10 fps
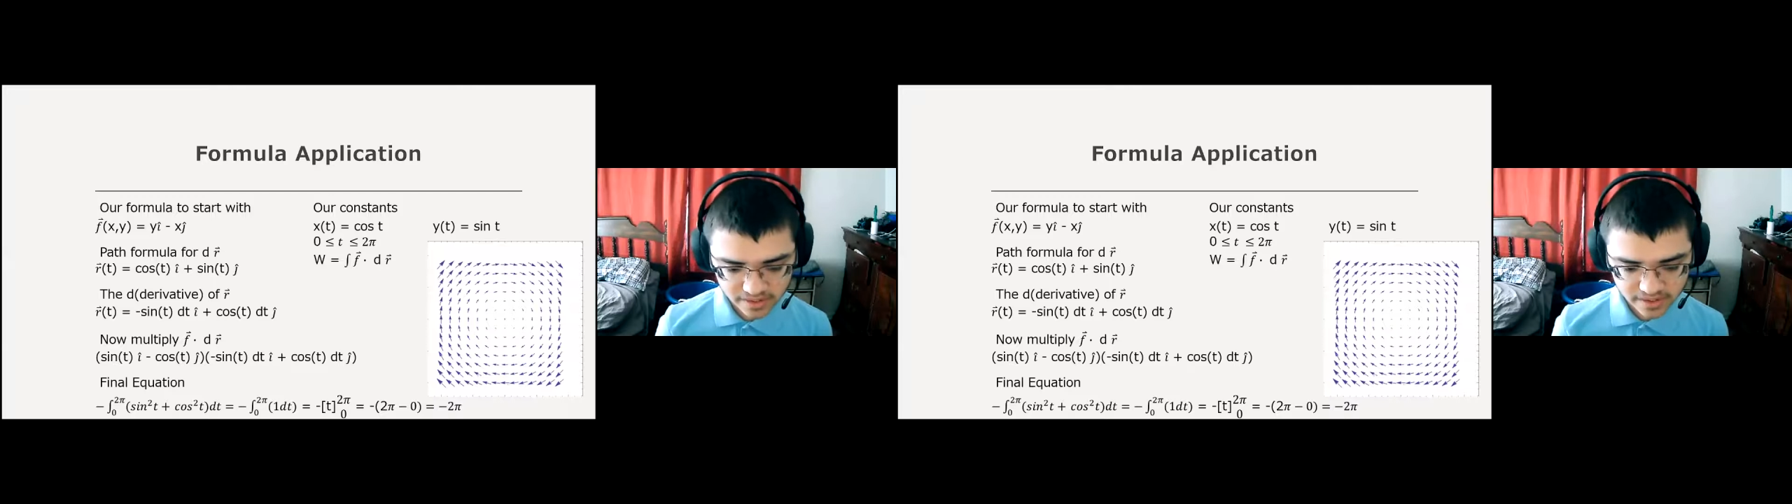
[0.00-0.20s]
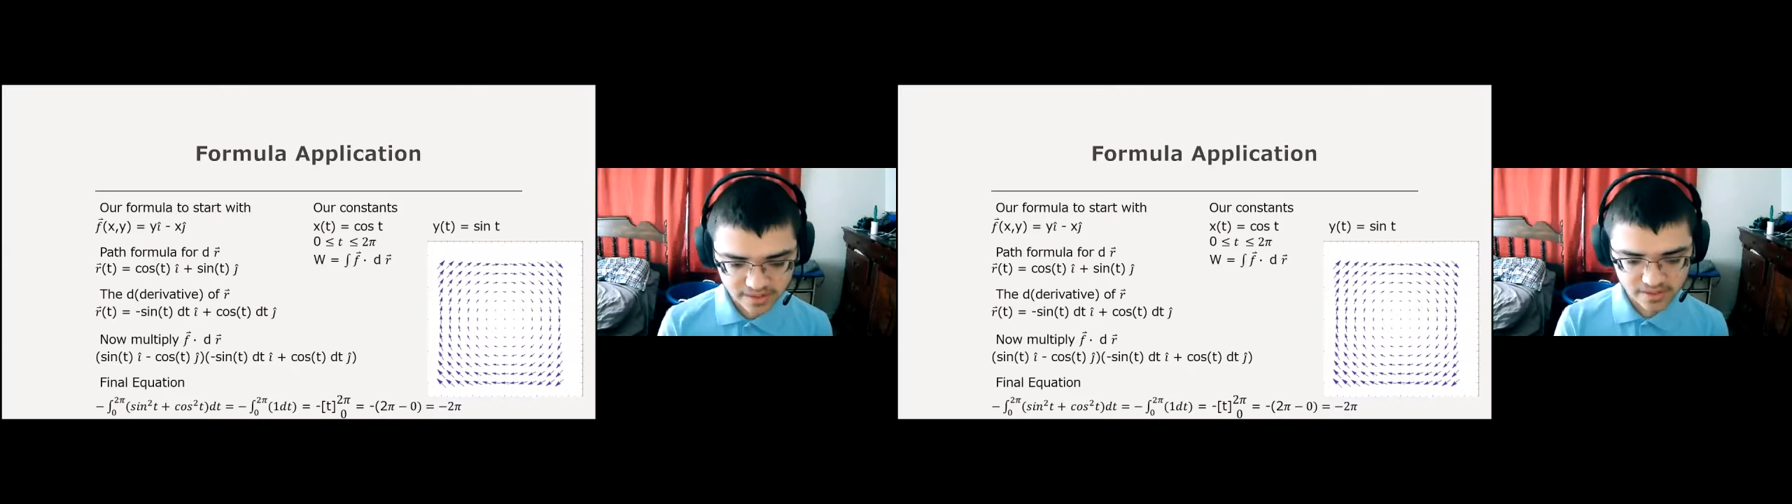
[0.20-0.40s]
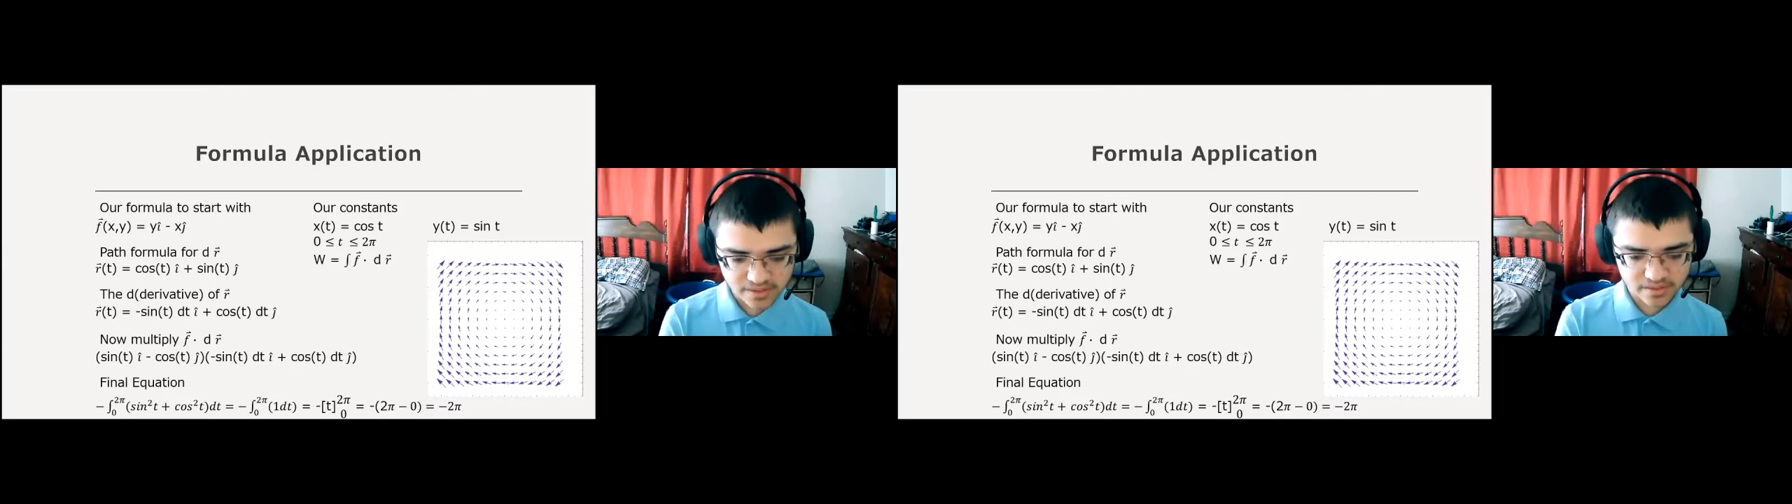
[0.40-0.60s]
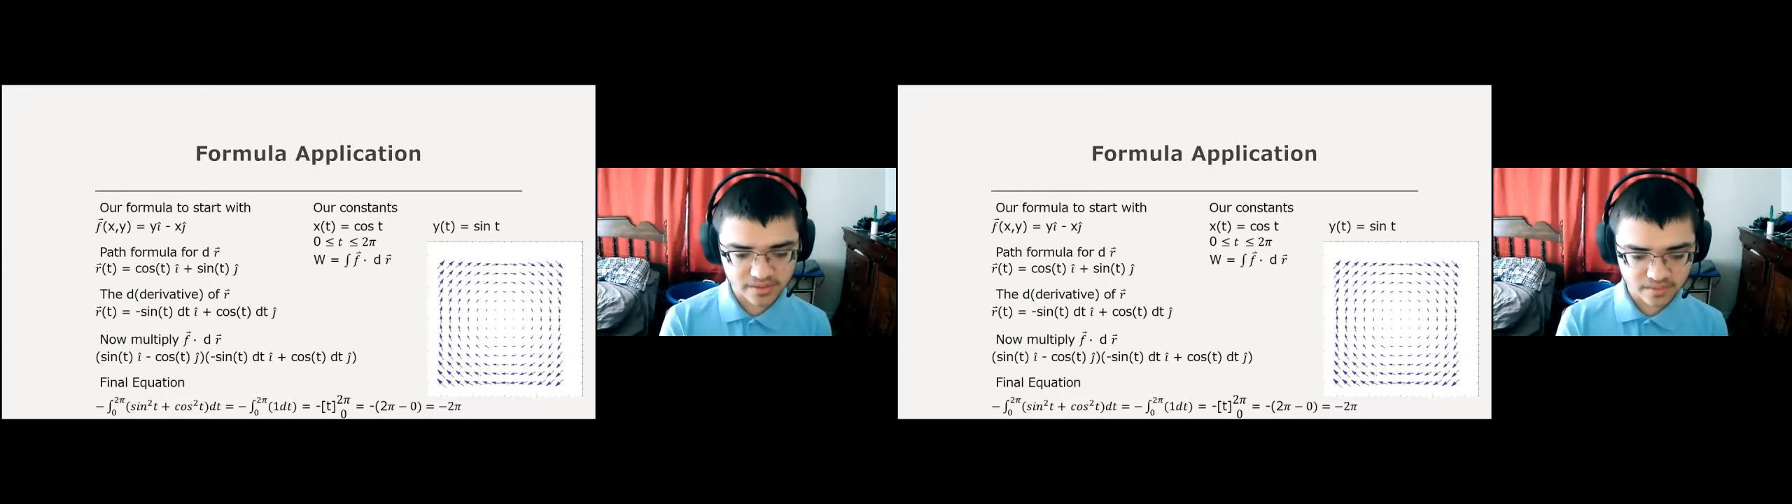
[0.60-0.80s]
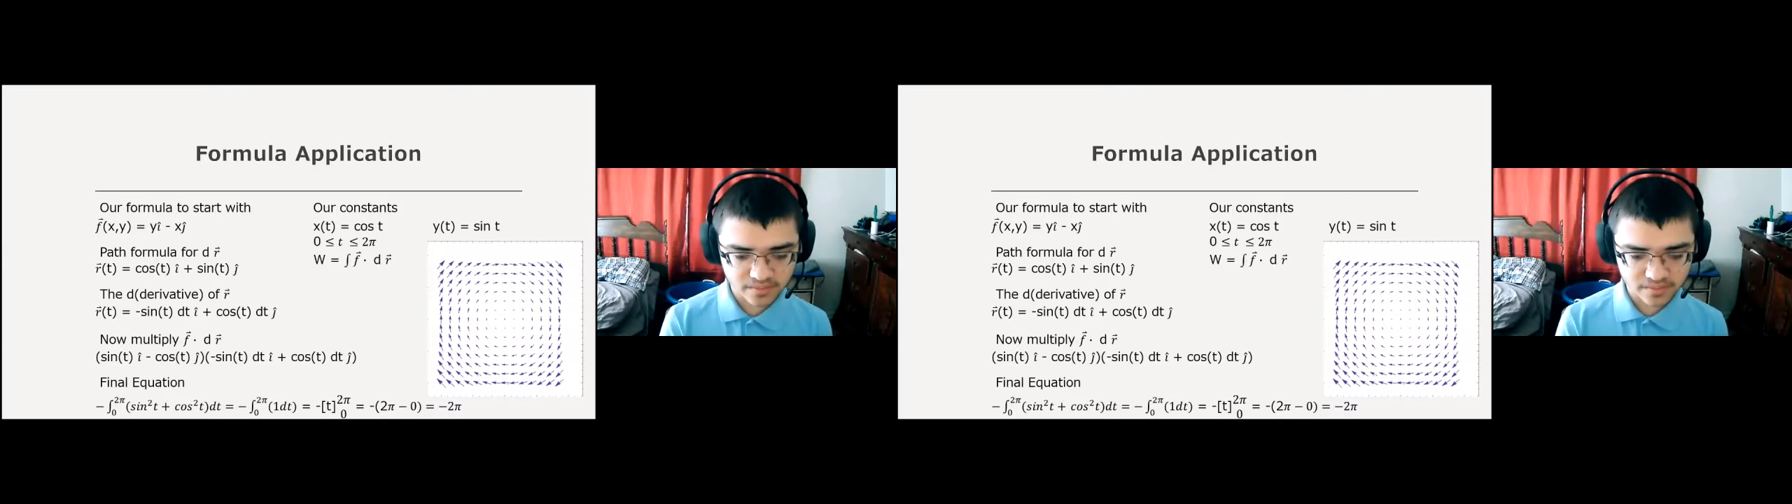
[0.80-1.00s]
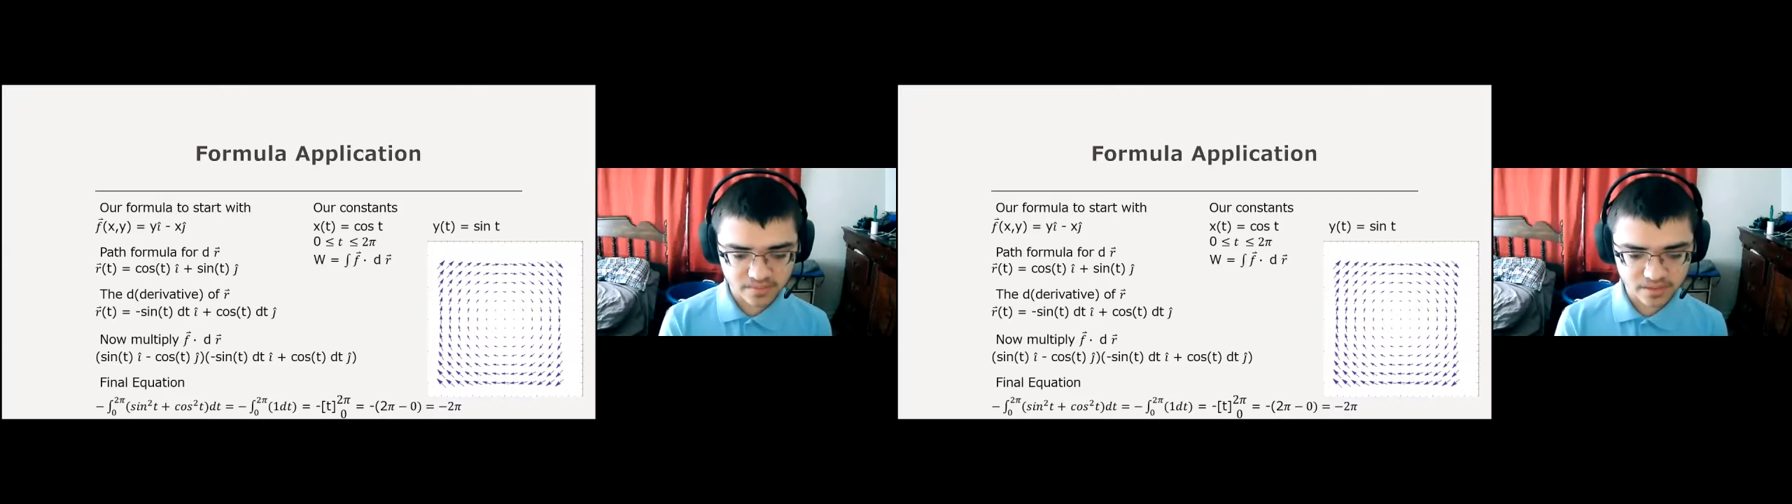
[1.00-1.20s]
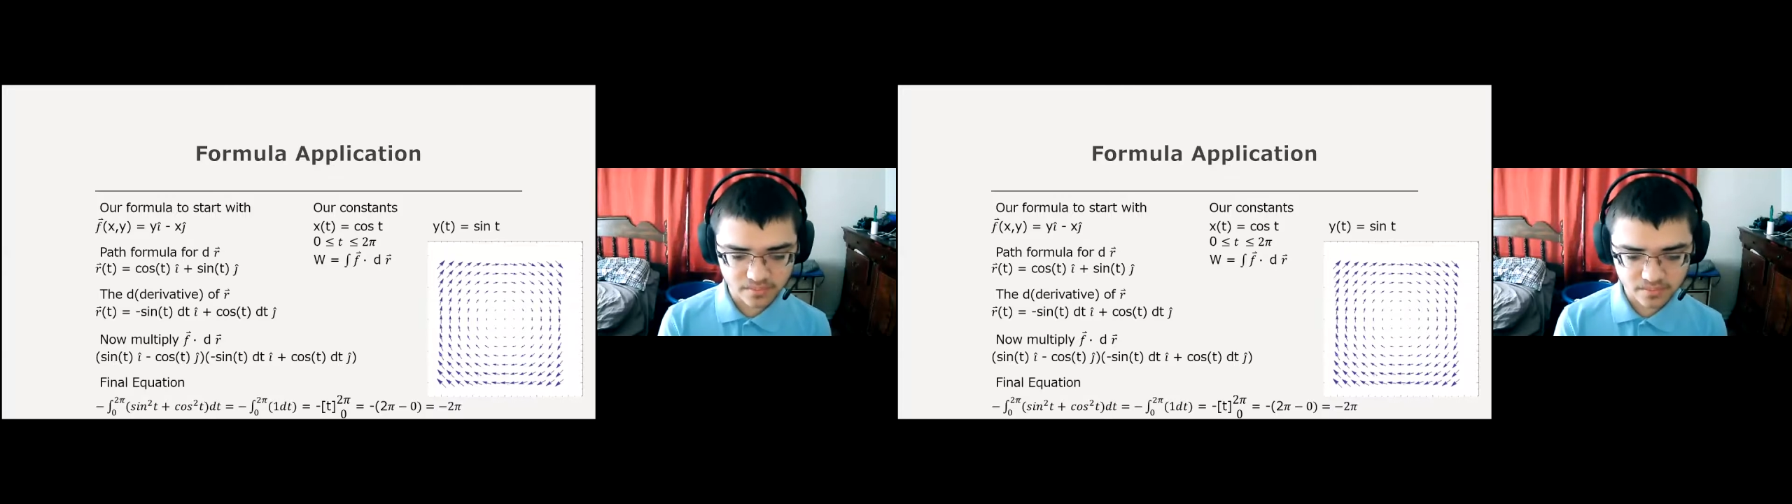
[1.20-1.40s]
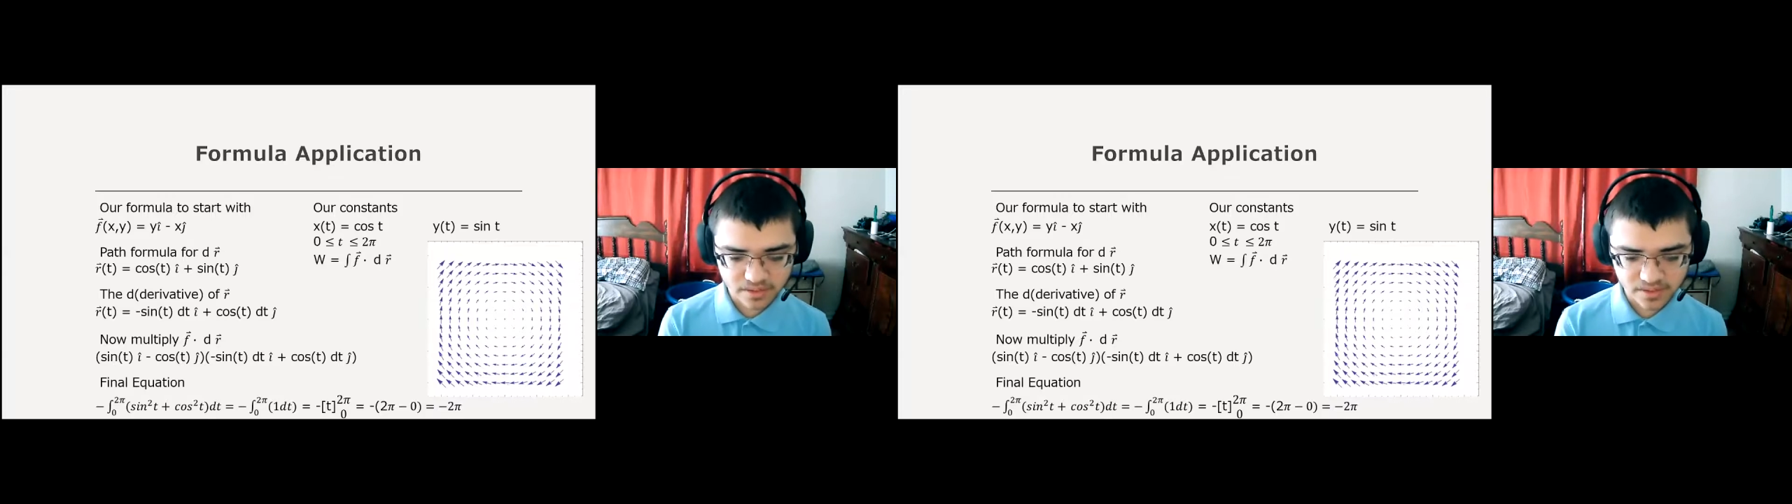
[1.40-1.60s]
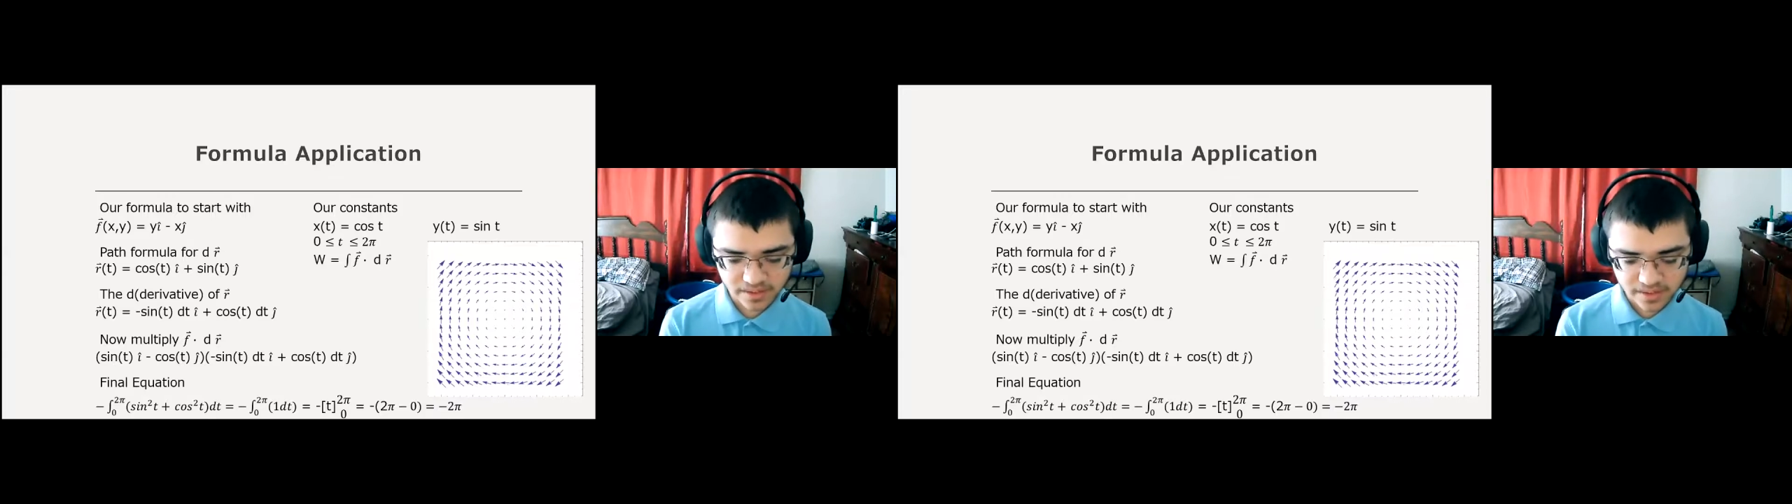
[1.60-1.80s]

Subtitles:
get the antiderivative of 1,